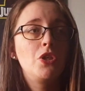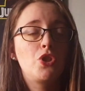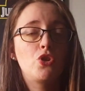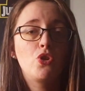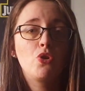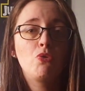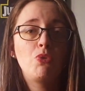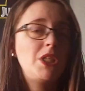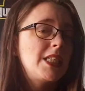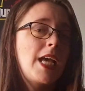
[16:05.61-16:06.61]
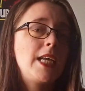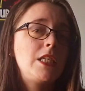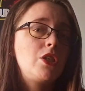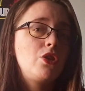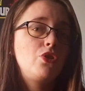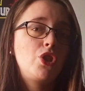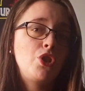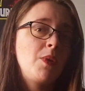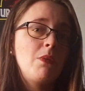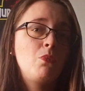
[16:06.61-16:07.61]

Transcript: So we decided to just do it.